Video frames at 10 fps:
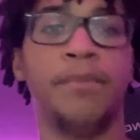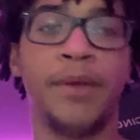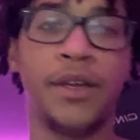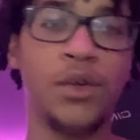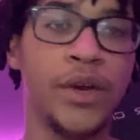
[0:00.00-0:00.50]
But
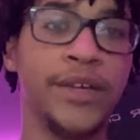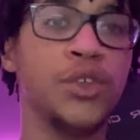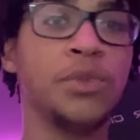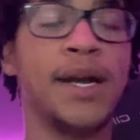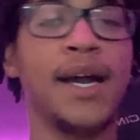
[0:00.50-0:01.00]
anyway,
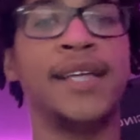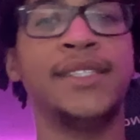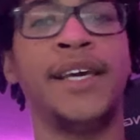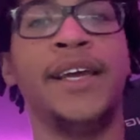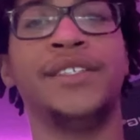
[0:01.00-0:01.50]
those are my hot
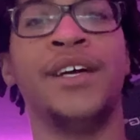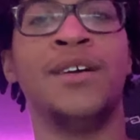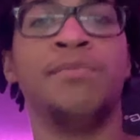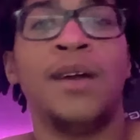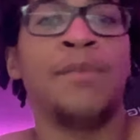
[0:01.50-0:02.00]
takes.
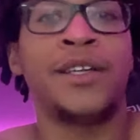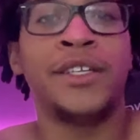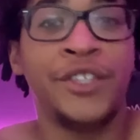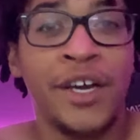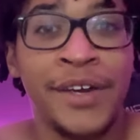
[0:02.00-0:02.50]
Um, I'm kind
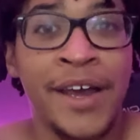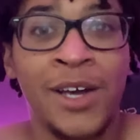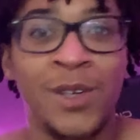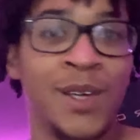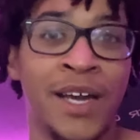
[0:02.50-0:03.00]
of done
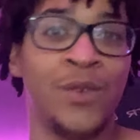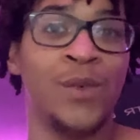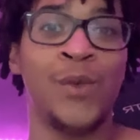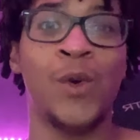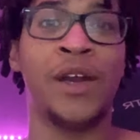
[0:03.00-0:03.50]
now. I
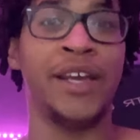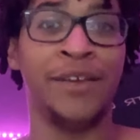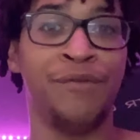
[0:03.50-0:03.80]
don't know how to end